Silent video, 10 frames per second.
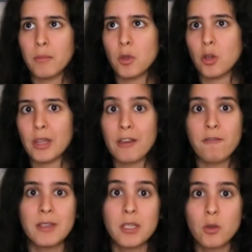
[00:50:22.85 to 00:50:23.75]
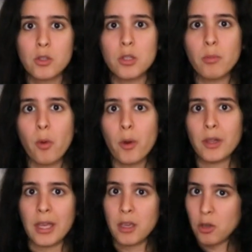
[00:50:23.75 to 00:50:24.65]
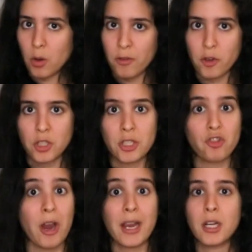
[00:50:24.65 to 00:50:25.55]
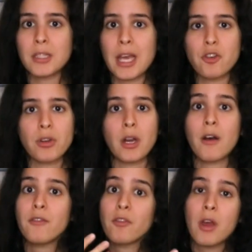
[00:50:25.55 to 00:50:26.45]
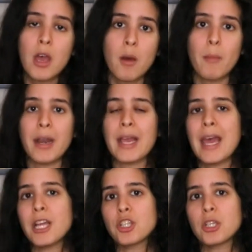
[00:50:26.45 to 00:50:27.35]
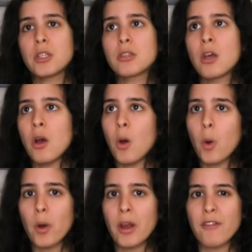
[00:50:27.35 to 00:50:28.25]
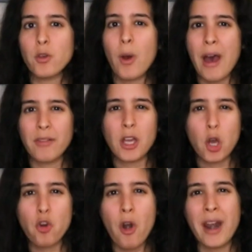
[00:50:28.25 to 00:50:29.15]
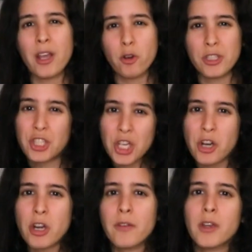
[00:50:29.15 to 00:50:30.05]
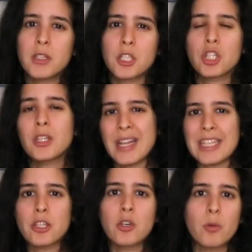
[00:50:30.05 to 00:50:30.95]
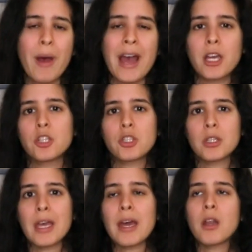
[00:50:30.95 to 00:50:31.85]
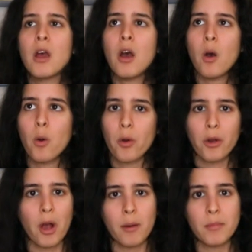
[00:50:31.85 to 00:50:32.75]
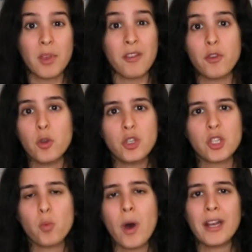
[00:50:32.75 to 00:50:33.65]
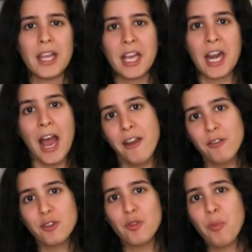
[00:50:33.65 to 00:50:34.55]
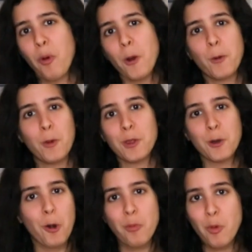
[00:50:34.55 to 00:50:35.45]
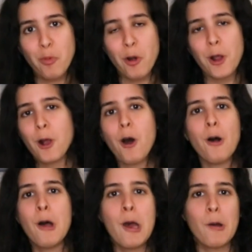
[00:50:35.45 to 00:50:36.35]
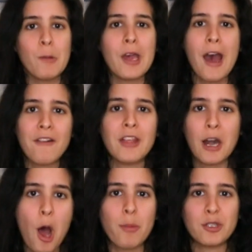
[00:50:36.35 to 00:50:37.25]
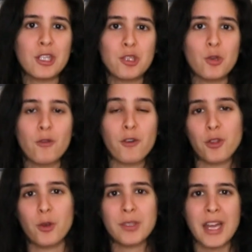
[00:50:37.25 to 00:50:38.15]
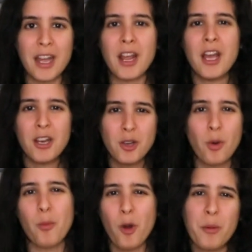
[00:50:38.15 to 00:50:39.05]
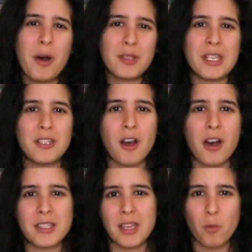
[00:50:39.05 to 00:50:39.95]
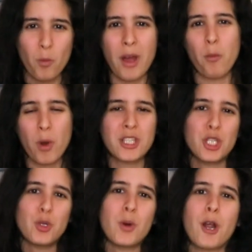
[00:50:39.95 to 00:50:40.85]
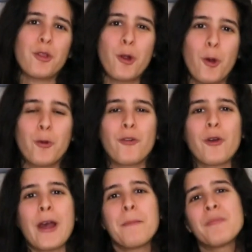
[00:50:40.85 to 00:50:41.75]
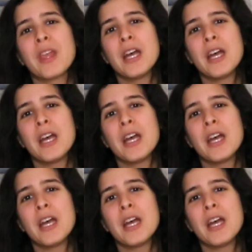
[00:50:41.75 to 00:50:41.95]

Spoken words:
you know, like physical support, like, you know, if you're trying to titrate off of medications, or if you have like a chronic or degenerative condition, that's a good package to get. Or if you just want like an iris report with an herbal protocol, we have that option too for those that know more about detox and want to do it on their own, okay?